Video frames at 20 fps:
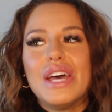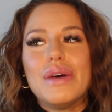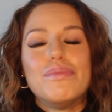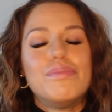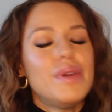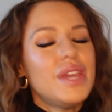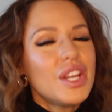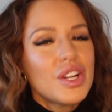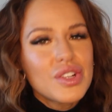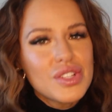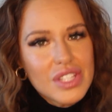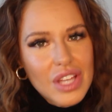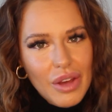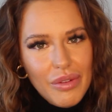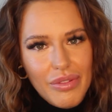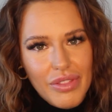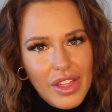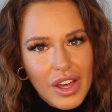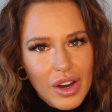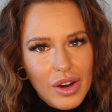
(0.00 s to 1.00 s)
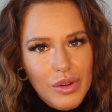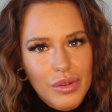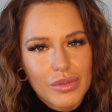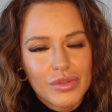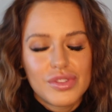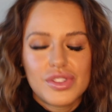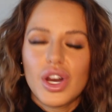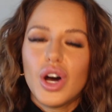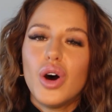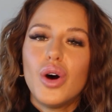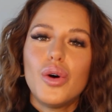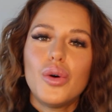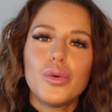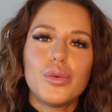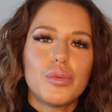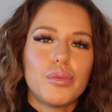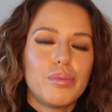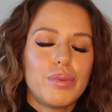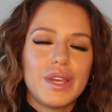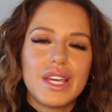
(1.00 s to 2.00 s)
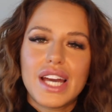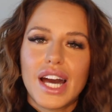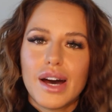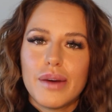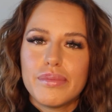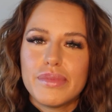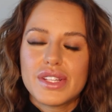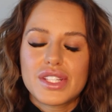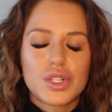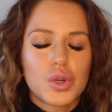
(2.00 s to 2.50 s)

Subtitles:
Be yourself though. Don't become this